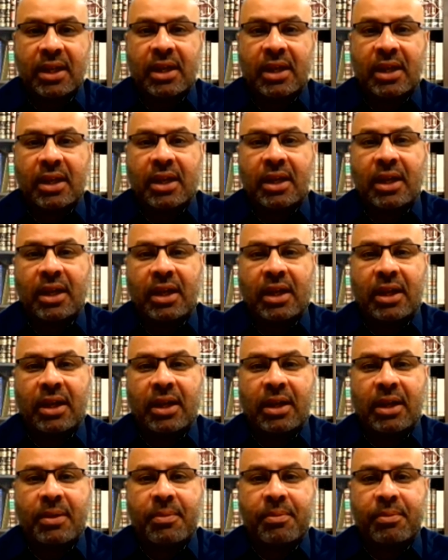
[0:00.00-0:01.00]

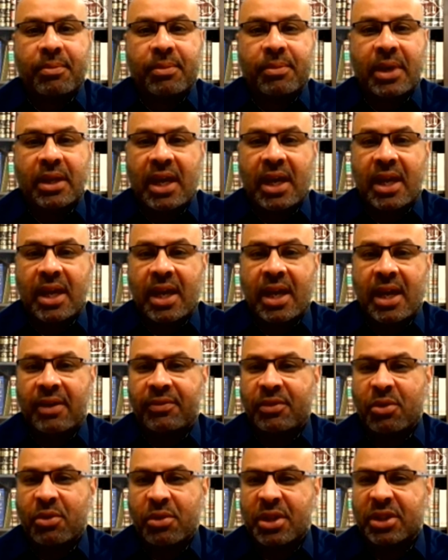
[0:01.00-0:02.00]
um, and I have no
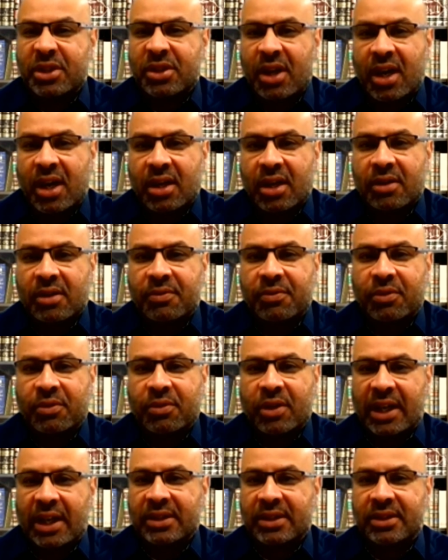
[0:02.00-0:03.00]
desire for
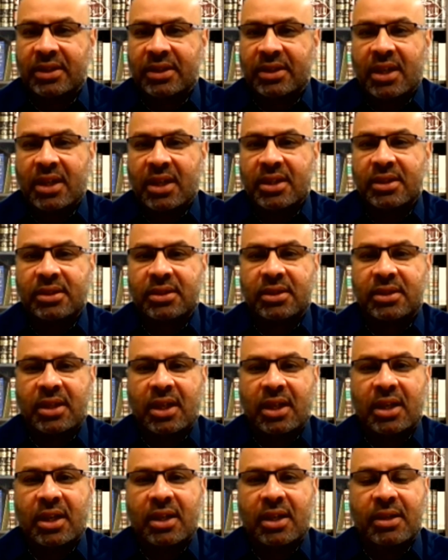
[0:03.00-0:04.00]
exercise,
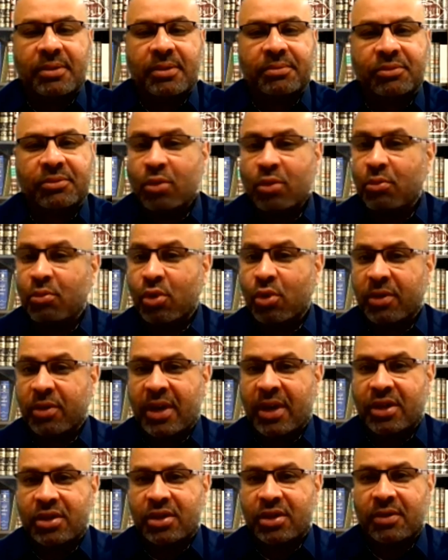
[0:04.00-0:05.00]
um, no
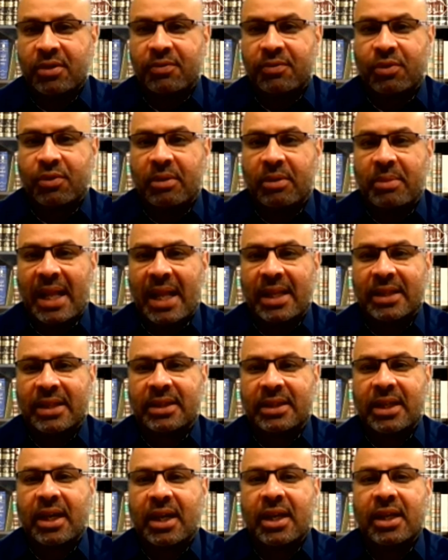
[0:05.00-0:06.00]
motivation for a balanced
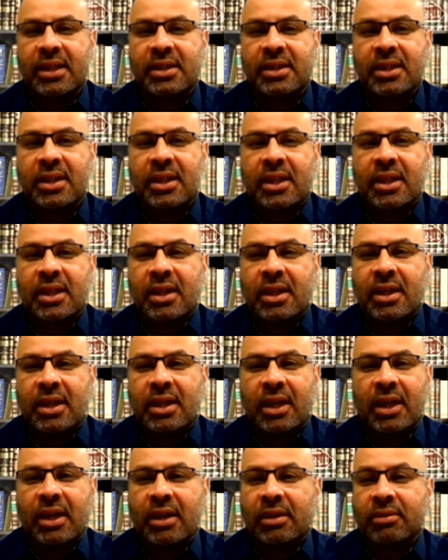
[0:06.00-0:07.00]
diet.
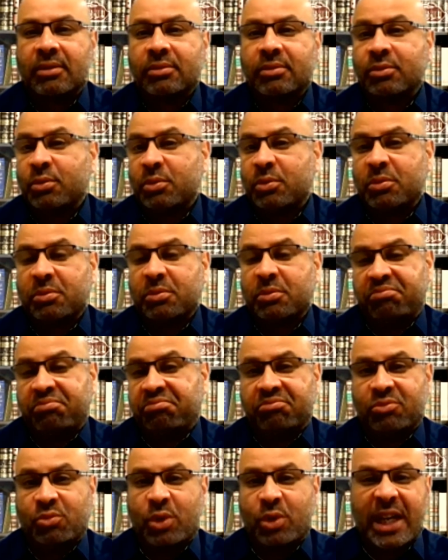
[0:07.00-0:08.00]
Uh,
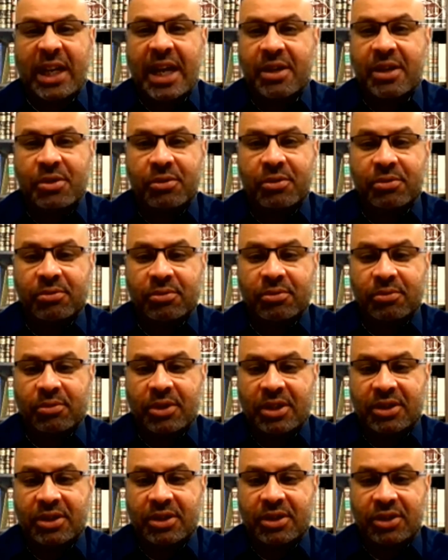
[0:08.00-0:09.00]
what can I do? What do you
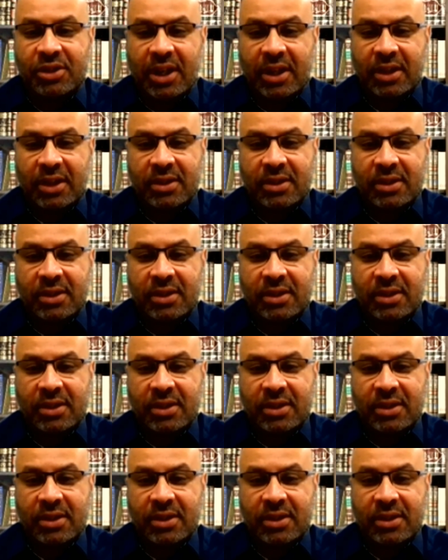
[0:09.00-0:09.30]
suggest?